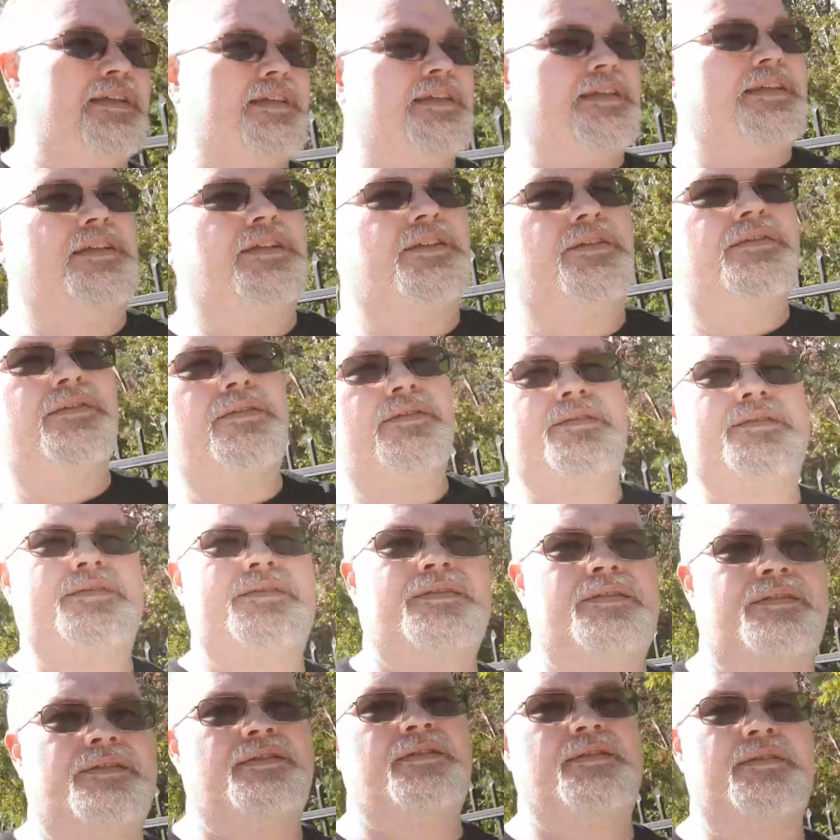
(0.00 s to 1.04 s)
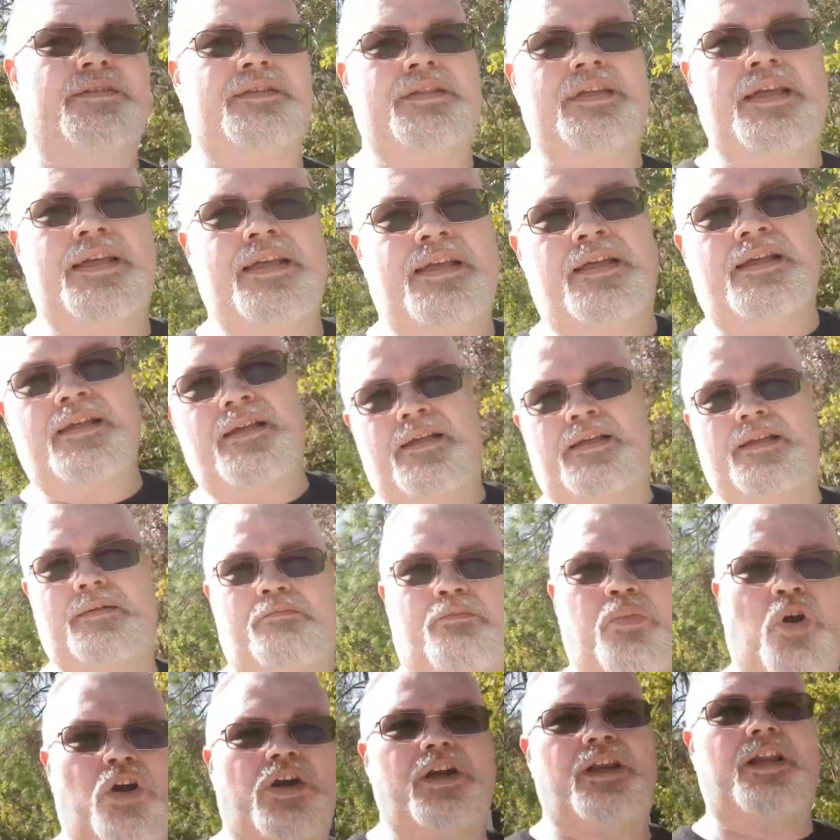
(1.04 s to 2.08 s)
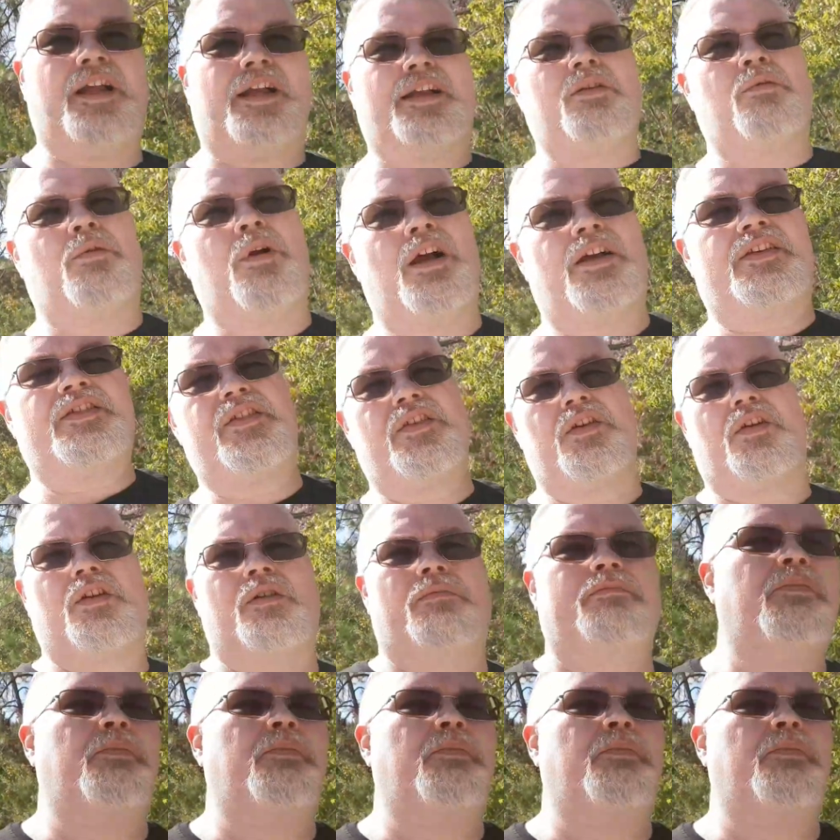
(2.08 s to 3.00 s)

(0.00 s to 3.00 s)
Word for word: You know, party like a rock star,